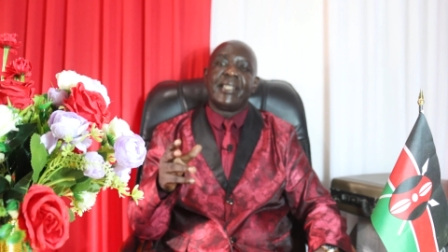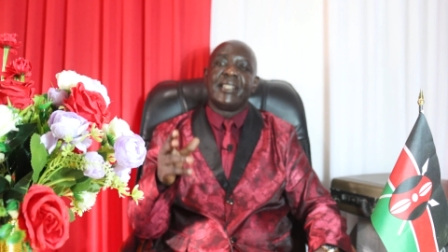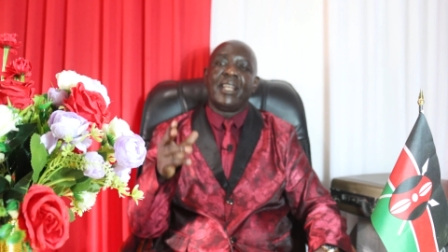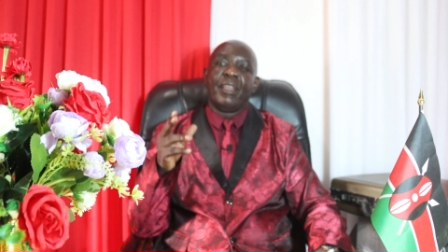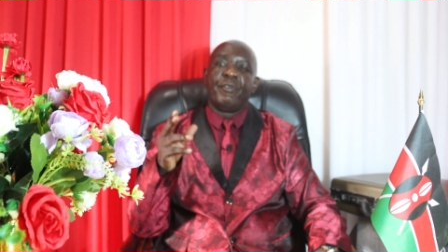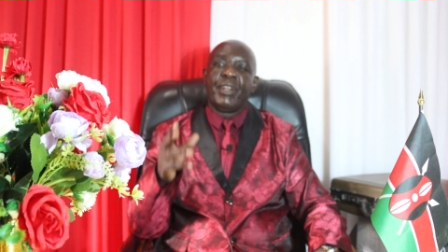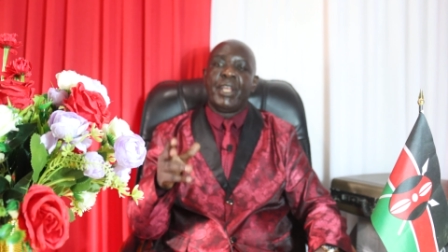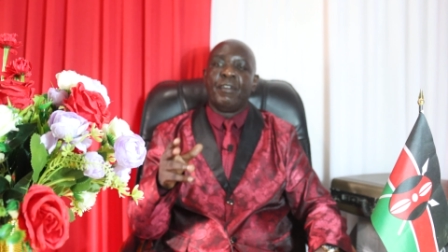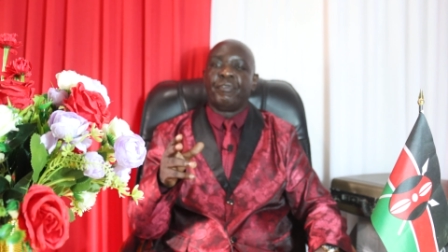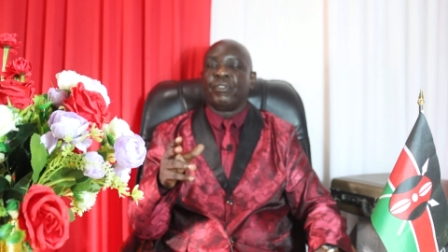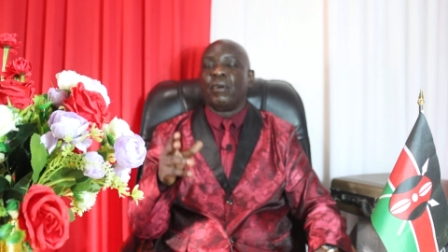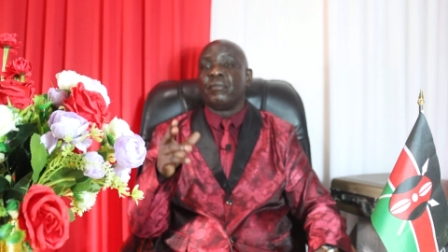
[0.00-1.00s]
in the
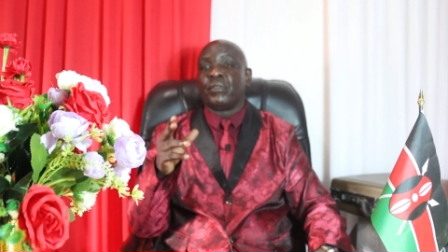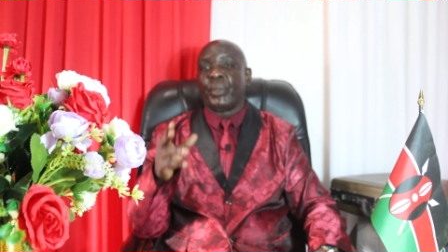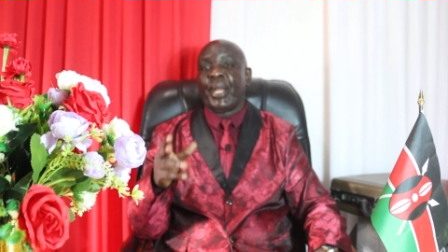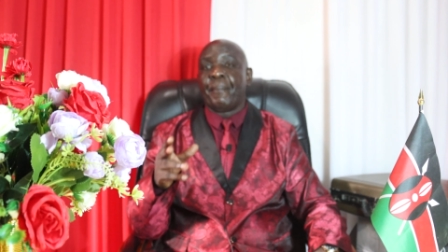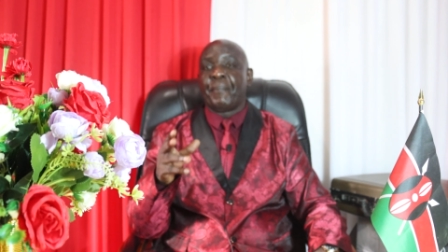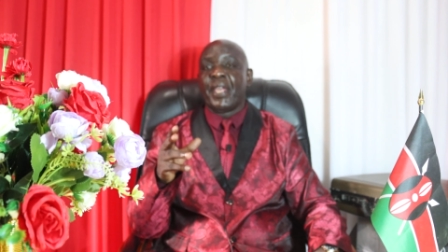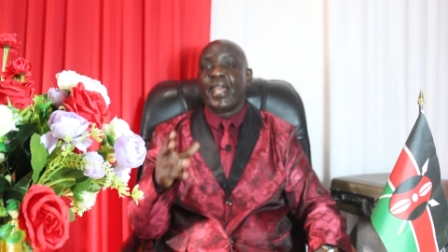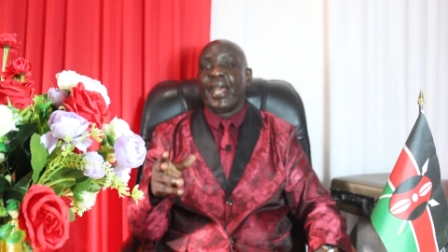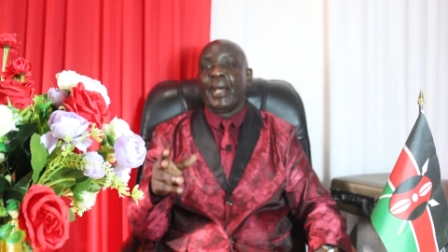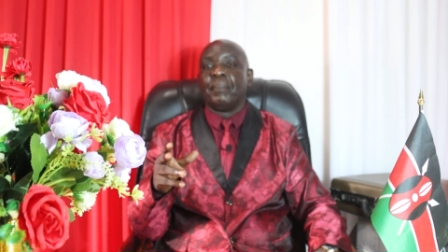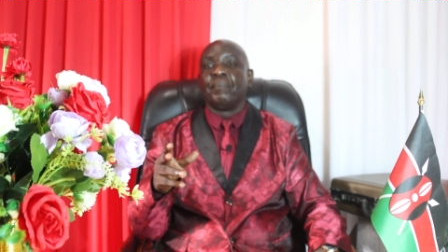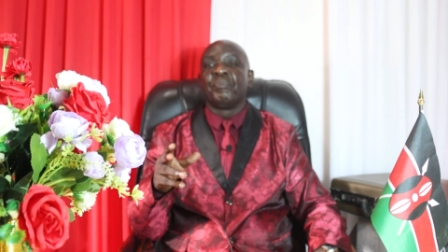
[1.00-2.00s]
evening from 3
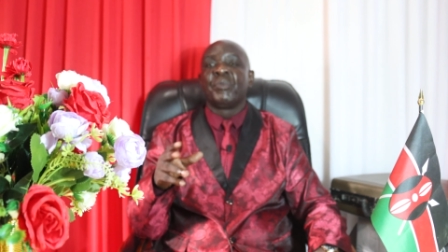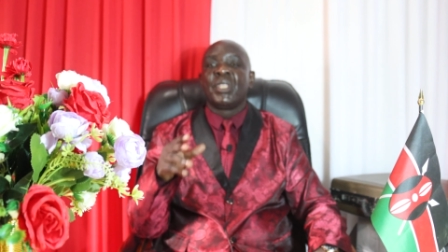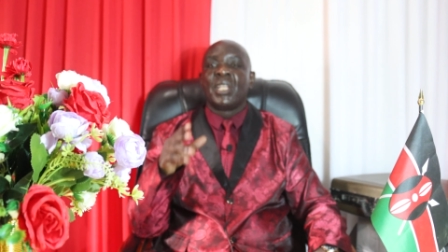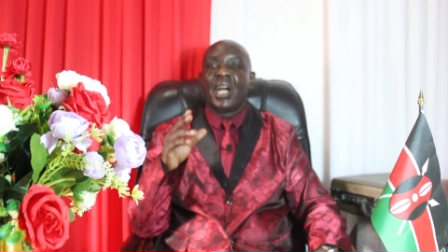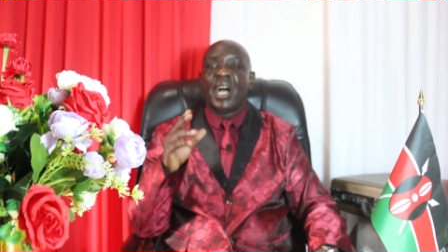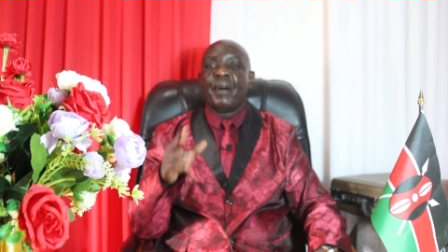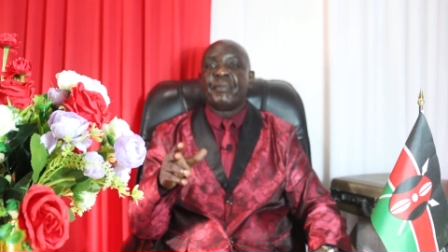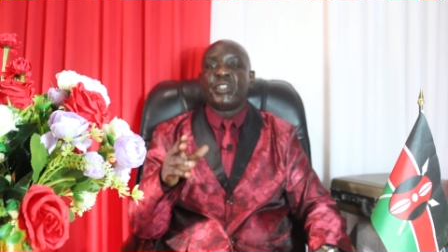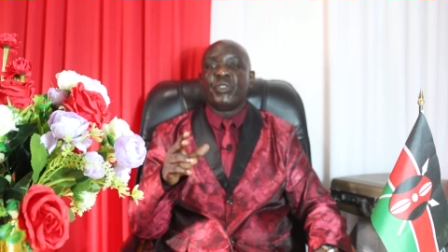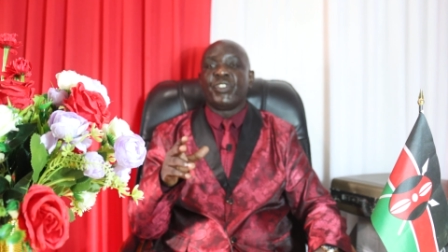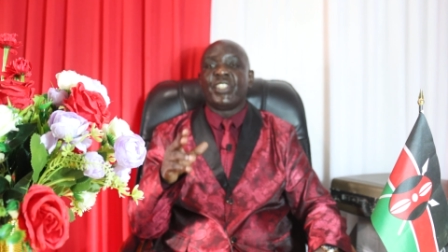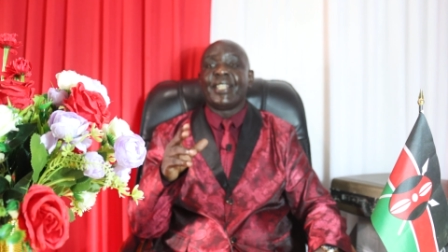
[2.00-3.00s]
p.m.
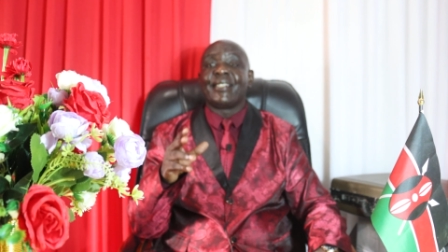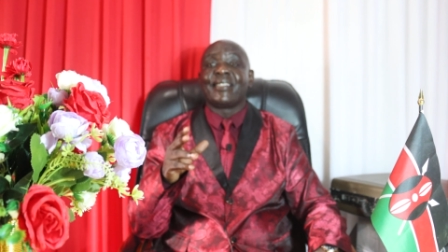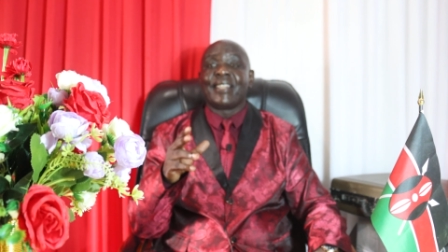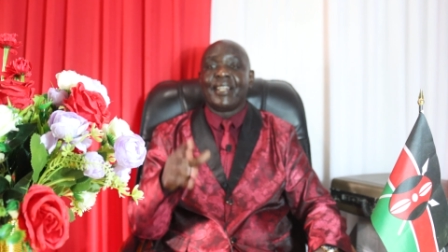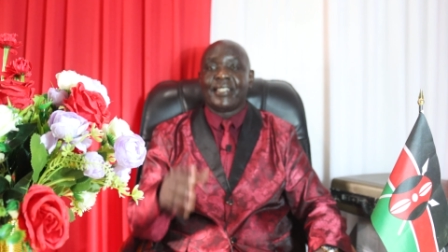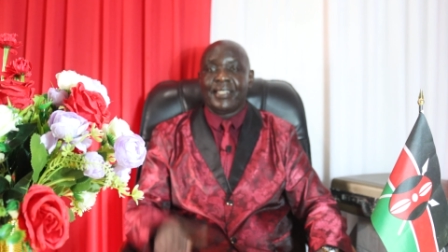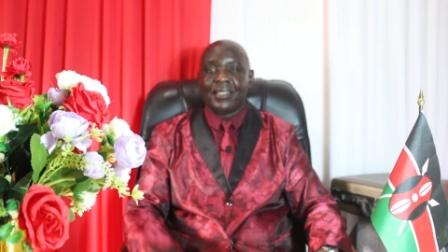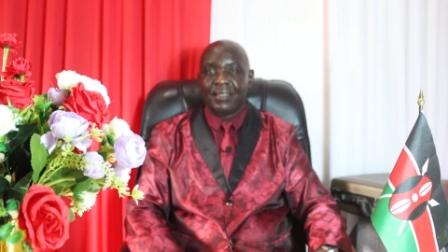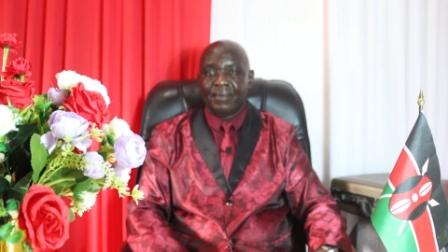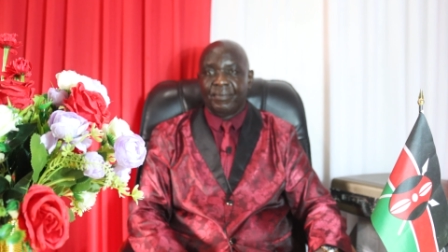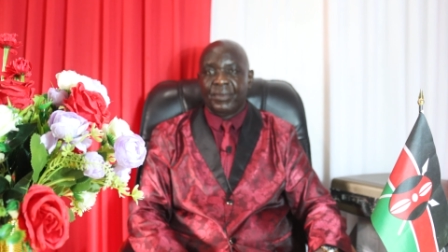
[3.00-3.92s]
up to 6:30.